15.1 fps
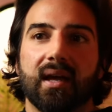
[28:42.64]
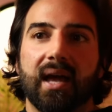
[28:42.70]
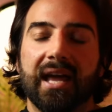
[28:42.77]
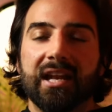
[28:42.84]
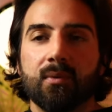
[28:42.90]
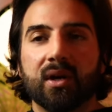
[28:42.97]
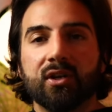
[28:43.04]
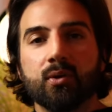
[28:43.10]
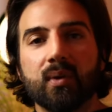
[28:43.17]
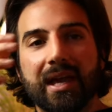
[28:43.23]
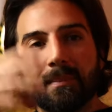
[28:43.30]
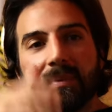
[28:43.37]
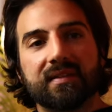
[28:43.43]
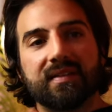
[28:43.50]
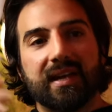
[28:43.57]
anyone who
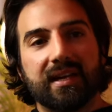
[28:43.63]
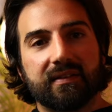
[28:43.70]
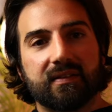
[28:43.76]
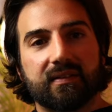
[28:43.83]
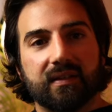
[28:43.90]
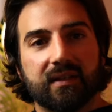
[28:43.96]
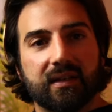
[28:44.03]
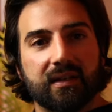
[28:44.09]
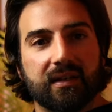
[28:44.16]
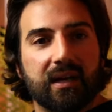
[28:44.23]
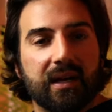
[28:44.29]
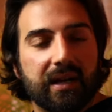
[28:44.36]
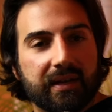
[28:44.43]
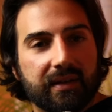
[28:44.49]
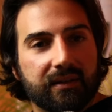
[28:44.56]
imitates
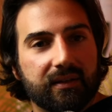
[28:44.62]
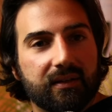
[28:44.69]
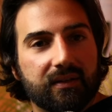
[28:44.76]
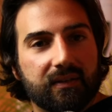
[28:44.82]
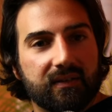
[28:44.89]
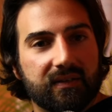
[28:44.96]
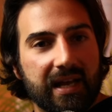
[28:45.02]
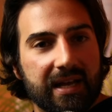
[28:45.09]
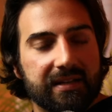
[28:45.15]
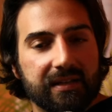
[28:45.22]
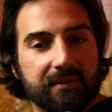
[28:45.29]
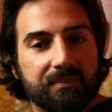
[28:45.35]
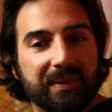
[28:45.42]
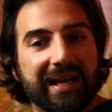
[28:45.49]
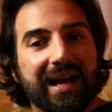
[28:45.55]
uh,
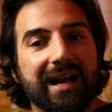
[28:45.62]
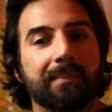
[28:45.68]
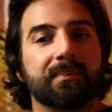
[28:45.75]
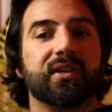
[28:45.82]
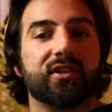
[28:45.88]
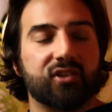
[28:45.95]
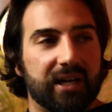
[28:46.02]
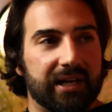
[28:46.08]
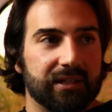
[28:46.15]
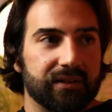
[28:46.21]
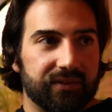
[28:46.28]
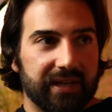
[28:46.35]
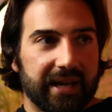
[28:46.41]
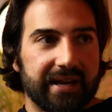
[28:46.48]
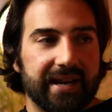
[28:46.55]
Satan becomes a child
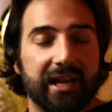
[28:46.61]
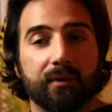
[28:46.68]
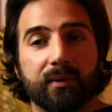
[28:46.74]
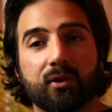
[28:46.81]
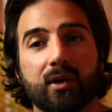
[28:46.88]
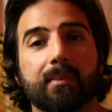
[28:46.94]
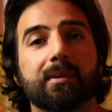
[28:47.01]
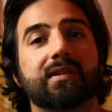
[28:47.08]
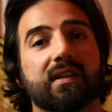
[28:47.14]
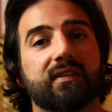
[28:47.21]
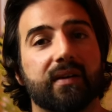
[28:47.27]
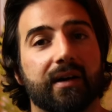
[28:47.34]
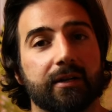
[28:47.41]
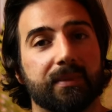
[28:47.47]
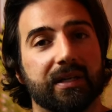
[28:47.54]
of Satan. Anyone who imitates
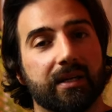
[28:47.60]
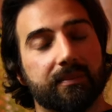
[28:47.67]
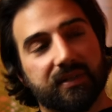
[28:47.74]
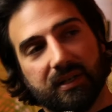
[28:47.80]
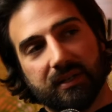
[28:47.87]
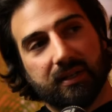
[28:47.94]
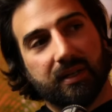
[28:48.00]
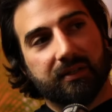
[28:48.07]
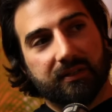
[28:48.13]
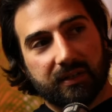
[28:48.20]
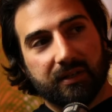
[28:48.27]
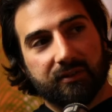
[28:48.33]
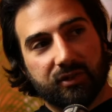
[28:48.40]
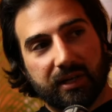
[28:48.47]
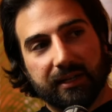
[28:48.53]
God becomes a, a,
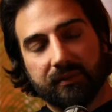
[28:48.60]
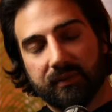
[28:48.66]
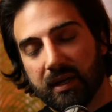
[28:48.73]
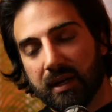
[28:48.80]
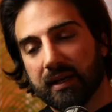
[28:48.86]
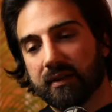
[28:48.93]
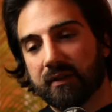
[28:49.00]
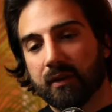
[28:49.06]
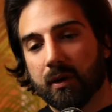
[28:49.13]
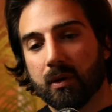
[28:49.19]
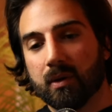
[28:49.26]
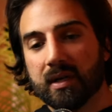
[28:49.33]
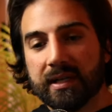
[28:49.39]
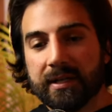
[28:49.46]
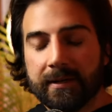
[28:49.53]
a, child of God.
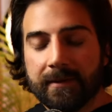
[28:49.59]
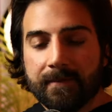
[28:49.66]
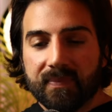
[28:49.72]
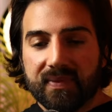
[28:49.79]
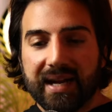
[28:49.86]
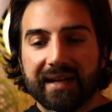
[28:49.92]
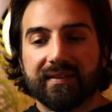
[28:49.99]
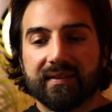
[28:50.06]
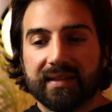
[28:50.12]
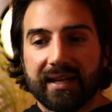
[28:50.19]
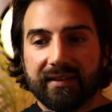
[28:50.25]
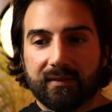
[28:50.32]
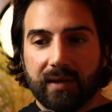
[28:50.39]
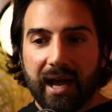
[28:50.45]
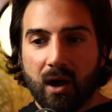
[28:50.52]
So that's
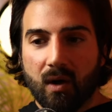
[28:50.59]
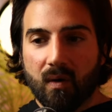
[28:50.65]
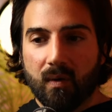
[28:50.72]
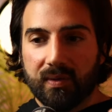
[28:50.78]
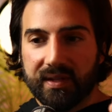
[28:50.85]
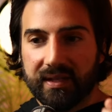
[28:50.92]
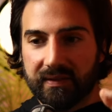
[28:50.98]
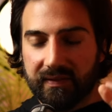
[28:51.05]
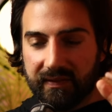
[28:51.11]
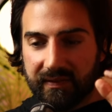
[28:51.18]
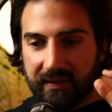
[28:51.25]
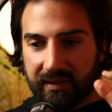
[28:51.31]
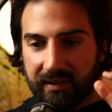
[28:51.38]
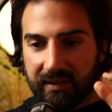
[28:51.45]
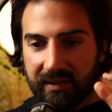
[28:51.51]
that's how
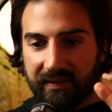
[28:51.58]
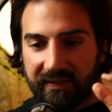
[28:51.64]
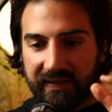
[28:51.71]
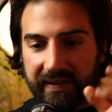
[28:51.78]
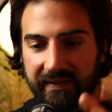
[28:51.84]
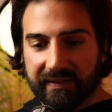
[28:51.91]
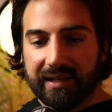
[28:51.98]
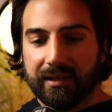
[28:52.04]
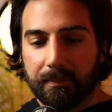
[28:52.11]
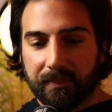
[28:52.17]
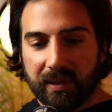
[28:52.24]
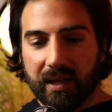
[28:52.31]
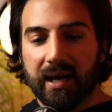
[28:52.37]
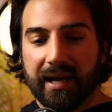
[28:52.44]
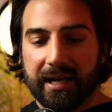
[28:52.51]
these these things can
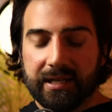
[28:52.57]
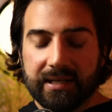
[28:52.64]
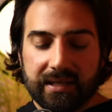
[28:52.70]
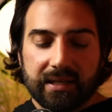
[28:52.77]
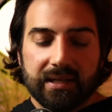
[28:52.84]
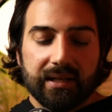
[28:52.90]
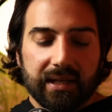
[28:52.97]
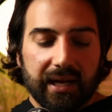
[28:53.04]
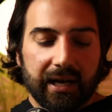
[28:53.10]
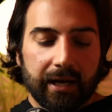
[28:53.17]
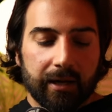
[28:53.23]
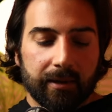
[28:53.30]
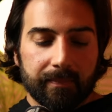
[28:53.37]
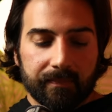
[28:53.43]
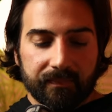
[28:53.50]
apply.
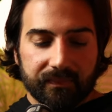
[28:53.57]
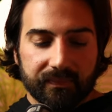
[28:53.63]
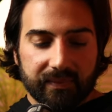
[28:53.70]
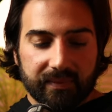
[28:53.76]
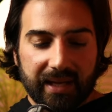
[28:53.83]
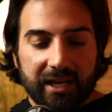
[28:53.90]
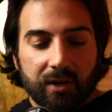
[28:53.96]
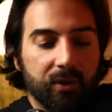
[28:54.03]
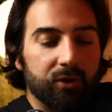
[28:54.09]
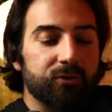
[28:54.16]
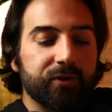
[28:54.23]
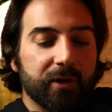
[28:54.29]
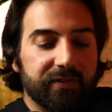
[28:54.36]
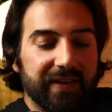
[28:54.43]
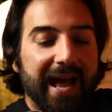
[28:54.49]
Um, anyone who
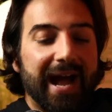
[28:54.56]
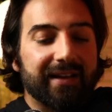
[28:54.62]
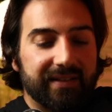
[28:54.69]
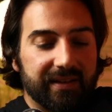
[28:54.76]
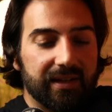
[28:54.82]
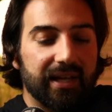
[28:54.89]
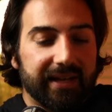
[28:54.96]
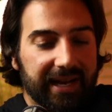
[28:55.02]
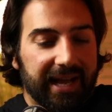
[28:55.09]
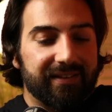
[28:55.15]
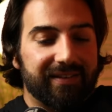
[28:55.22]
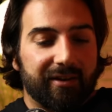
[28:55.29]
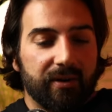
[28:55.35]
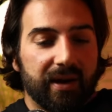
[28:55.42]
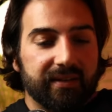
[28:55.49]
starts acting like an
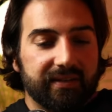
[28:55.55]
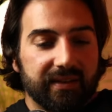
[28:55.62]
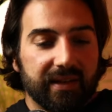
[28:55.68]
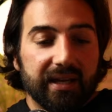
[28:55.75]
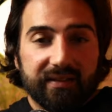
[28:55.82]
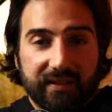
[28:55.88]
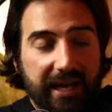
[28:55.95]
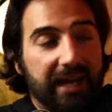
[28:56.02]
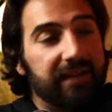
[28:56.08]
antichrist is an